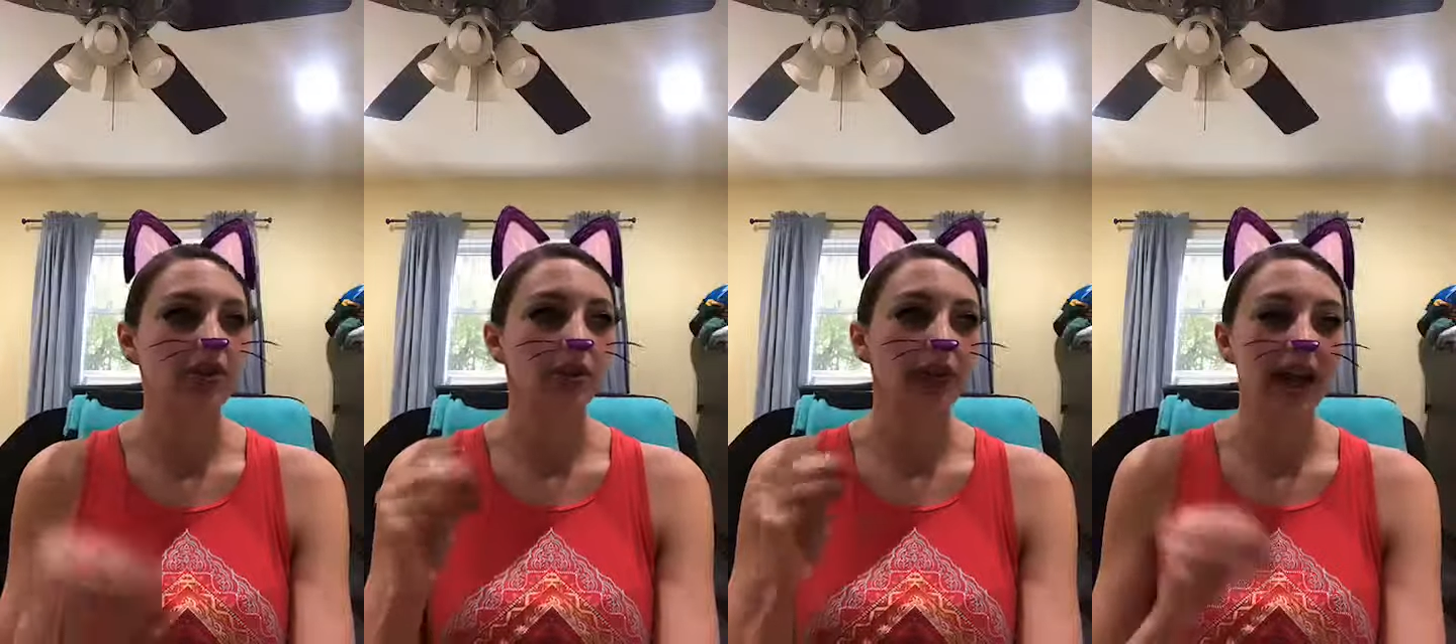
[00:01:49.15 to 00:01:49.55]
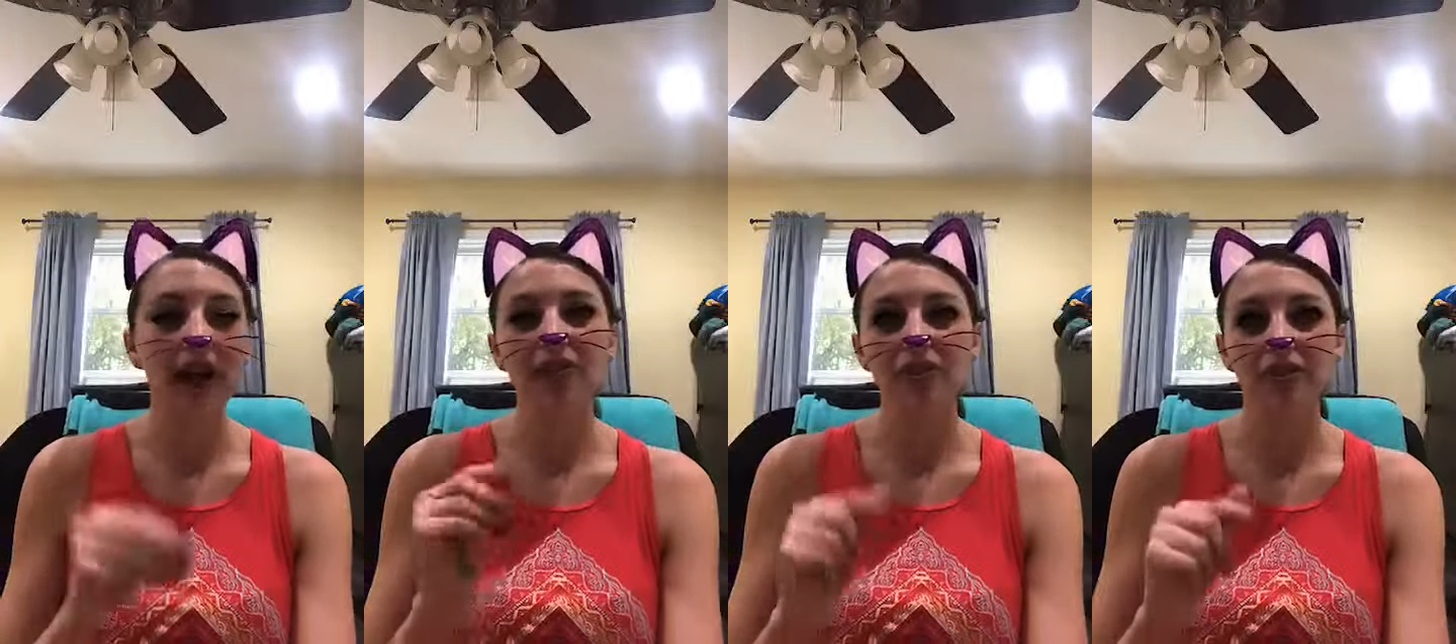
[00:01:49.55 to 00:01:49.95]
So I
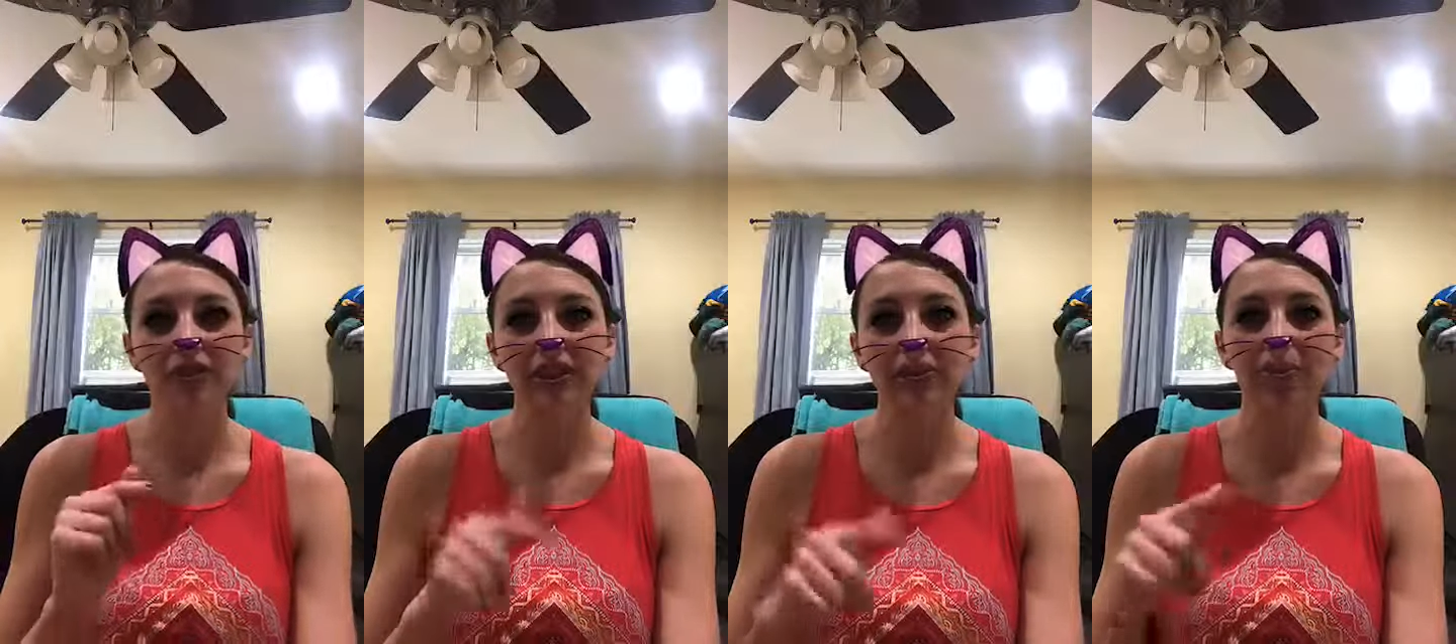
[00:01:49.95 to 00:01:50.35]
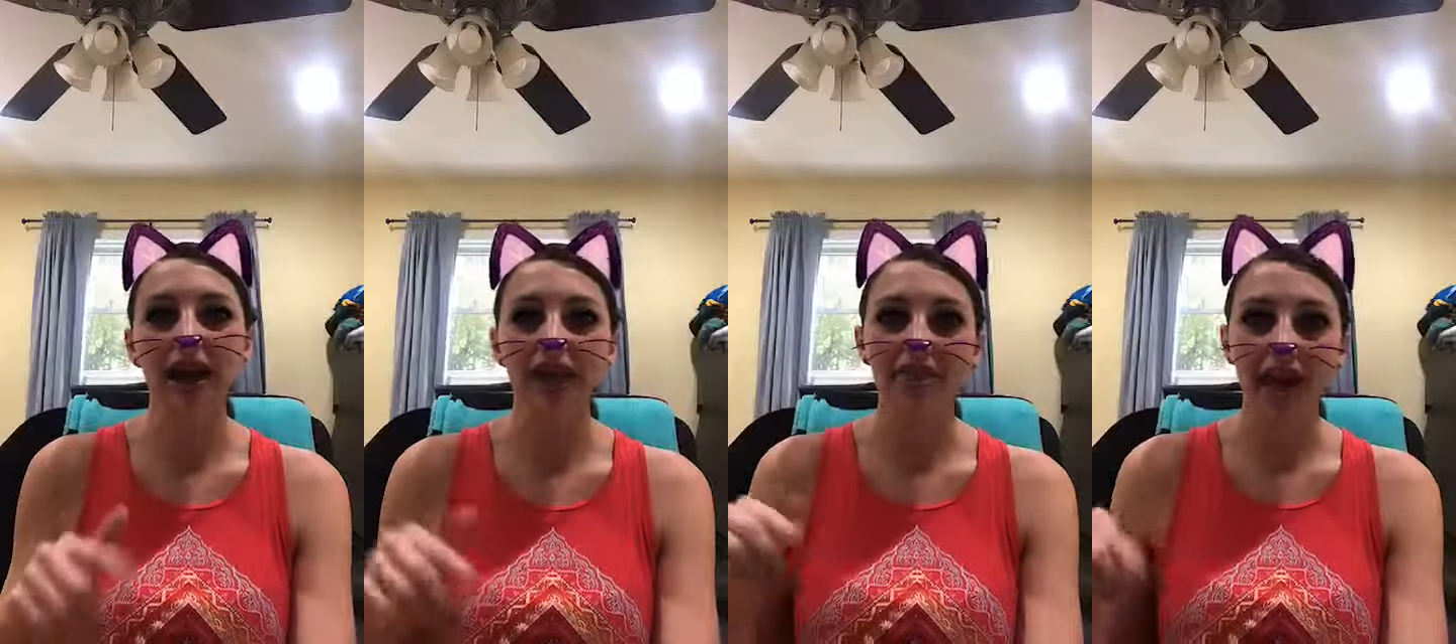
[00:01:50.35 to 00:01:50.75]
have to really
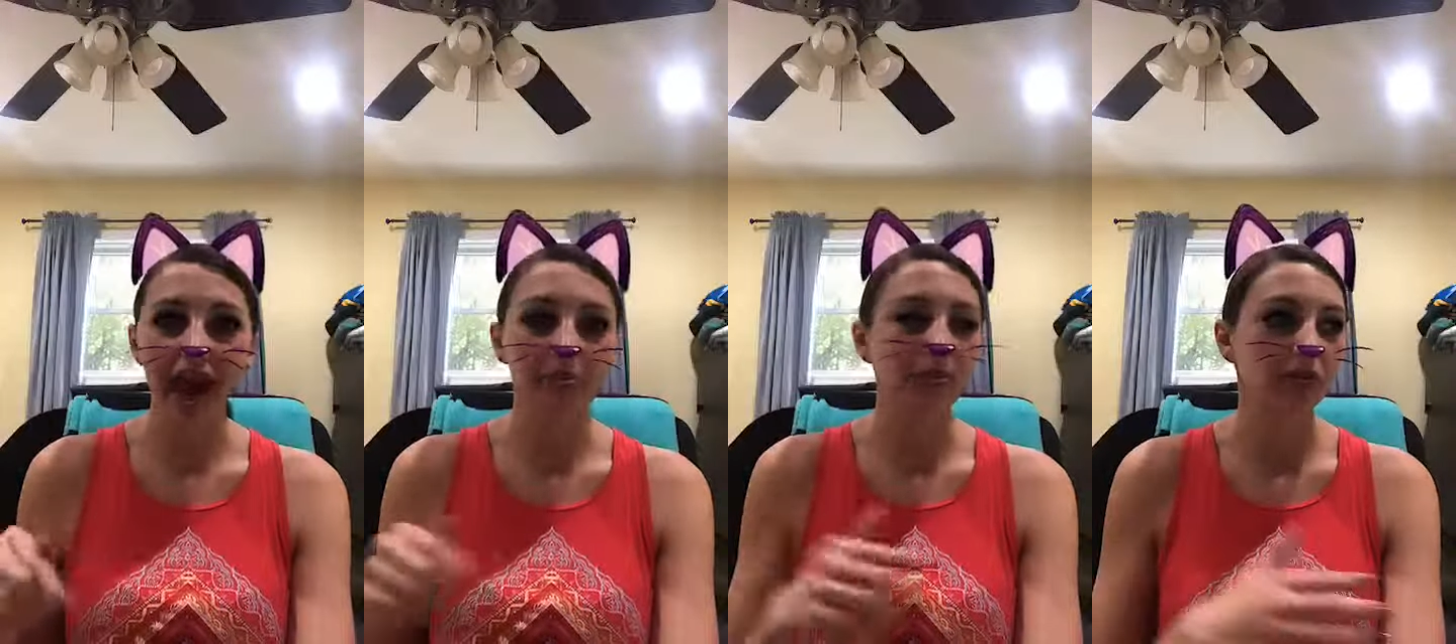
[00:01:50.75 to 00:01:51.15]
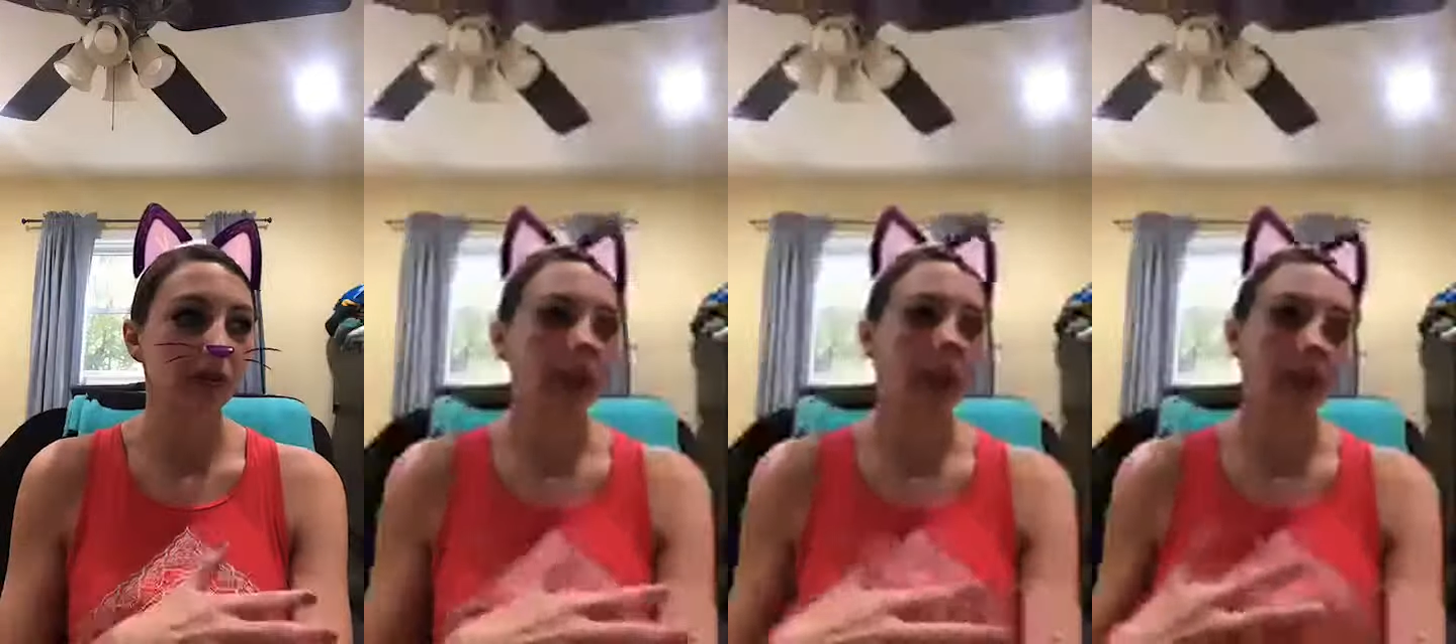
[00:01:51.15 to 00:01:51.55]
plot that
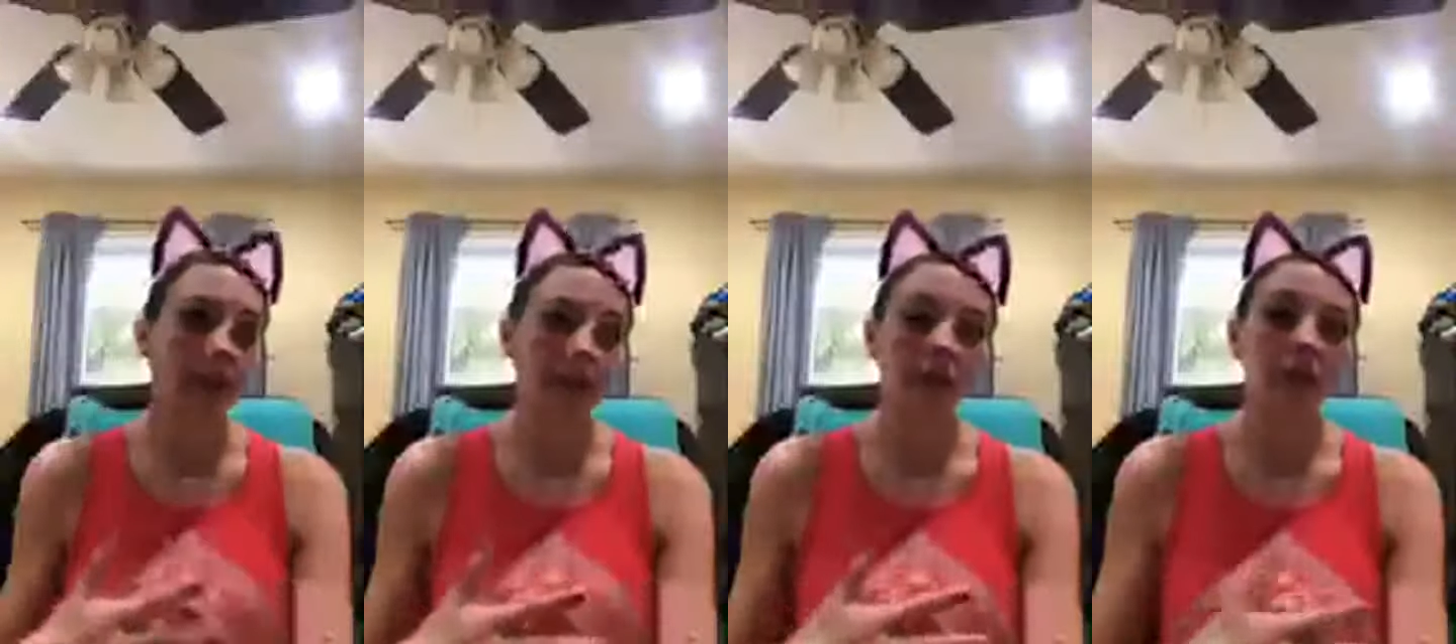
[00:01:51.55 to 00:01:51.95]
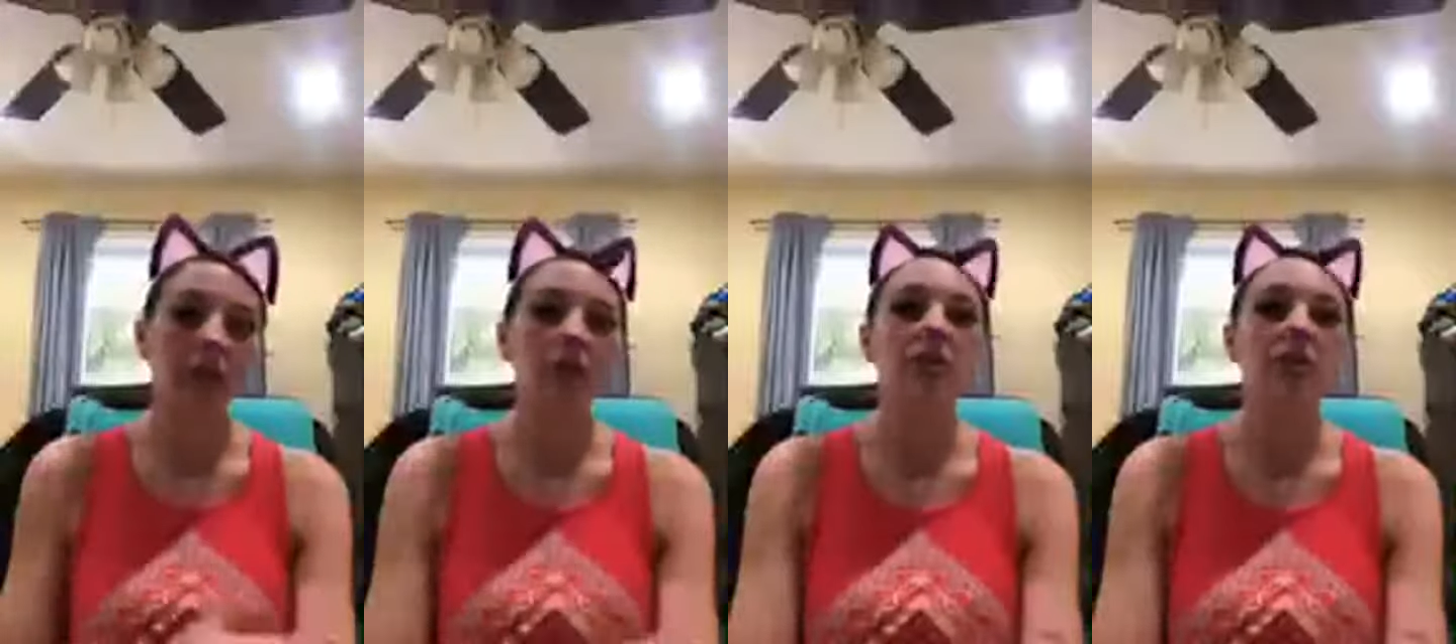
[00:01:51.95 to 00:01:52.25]
before I go any further.